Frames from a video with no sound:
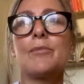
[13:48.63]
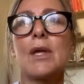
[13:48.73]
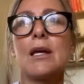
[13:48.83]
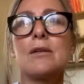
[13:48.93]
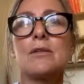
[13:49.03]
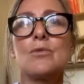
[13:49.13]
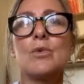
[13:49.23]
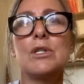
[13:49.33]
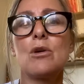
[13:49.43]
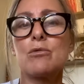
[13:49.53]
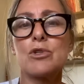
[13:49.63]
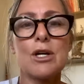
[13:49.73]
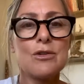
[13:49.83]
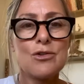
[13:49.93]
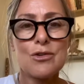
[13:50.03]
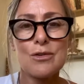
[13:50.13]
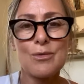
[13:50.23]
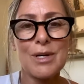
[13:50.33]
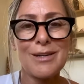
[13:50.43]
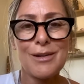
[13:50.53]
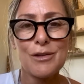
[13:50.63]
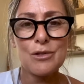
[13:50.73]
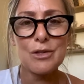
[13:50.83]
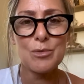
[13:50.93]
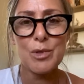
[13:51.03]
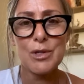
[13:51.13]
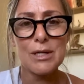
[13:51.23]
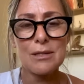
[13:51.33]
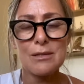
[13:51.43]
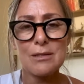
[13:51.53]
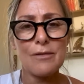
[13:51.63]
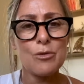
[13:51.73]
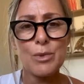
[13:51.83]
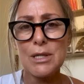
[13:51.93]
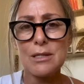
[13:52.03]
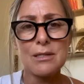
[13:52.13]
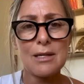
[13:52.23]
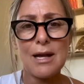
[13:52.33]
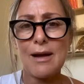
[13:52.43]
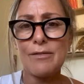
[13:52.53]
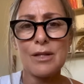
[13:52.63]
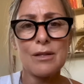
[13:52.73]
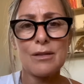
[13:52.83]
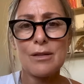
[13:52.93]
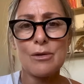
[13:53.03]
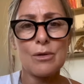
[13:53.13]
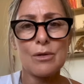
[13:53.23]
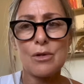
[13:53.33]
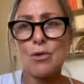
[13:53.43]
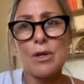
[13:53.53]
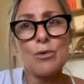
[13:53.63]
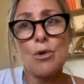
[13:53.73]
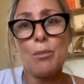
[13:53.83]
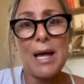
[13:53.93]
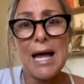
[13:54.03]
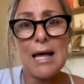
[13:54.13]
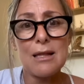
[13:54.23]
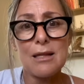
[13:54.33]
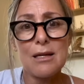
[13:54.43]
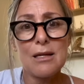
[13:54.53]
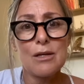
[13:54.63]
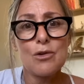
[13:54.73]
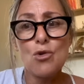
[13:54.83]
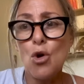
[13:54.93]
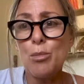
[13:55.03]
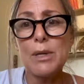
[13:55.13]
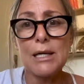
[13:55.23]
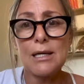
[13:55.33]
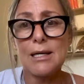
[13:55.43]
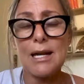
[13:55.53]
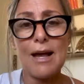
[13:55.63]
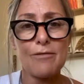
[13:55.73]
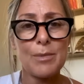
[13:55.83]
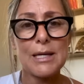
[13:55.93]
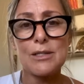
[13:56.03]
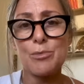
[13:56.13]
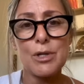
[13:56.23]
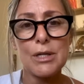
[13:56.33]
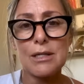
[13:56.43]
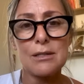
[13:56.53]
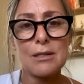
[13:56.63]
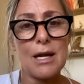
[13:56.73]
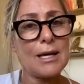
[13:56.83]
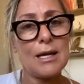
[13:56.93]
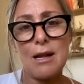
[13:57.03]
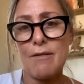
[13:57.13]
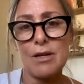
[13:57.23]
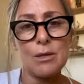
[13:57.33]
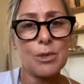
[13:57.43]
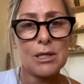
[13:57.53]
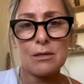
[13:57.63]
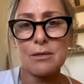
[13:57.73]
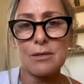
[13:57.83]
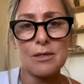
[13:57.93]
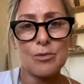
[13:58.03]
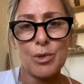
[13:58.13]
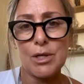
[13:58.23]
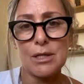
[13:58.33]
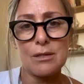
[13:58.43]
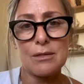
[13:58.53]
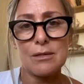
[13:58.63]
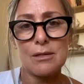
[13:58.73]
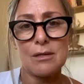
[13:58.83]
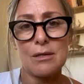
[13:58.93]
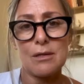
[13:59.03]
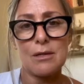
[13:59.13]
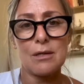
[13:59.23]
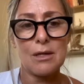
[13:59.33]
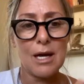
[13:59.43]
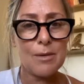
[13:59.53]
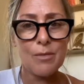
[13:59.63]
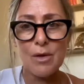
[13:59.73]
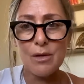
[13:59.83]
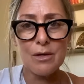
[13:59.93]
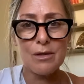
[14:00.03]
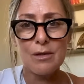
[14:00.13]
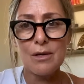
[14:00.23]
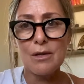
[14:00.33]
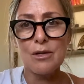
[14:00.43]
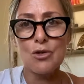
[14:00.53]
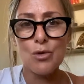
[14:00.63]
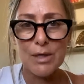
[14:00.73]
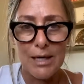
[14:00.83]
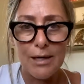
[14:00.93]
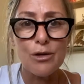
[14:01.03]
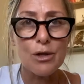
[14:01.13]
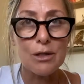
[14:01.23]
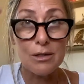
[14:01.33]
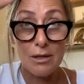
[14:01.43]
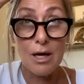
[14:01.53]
And we don't judge one another's experience. Everybody's they're on their own path. Nobody can have my experience, and I can't have anybody else's experience. I'm the creator.